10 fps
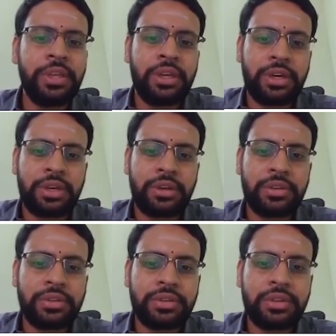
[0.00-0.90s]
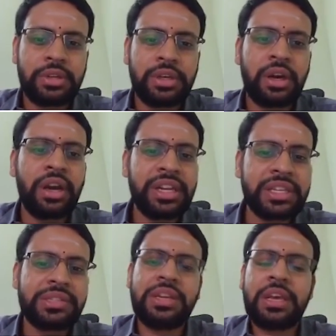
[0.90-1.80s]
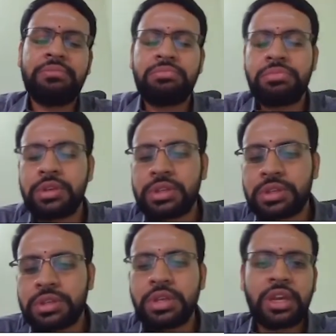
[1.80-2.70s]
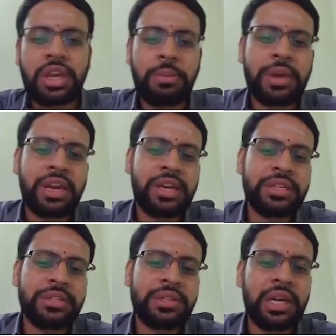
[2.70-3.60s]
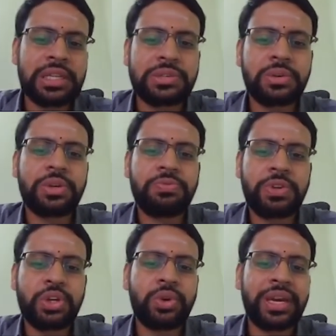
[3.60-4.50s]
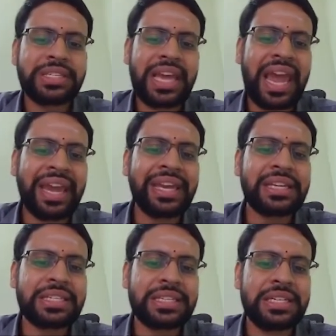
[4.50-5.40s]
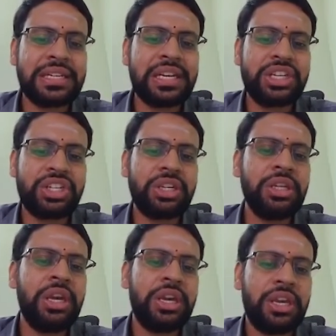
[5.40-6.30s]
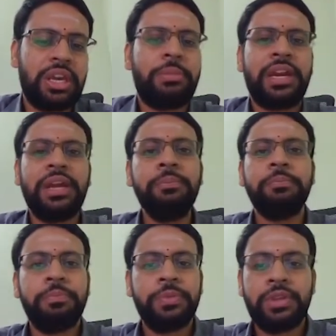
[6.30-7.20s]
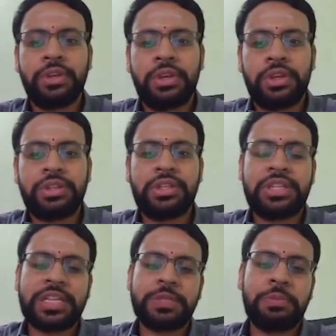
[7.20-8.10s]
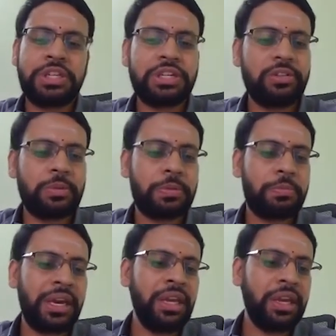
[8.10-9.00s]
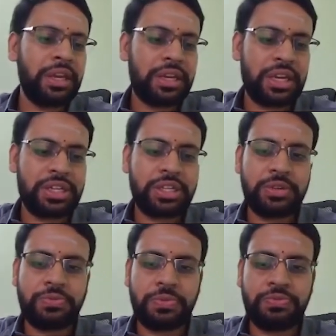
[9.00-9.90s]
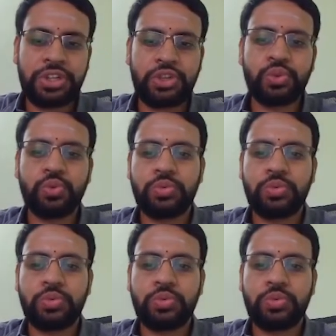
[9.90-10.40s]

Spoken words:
Uh, on his name, this camera is also referred to as Anger Scintillation Camera. This has been developed by 1952.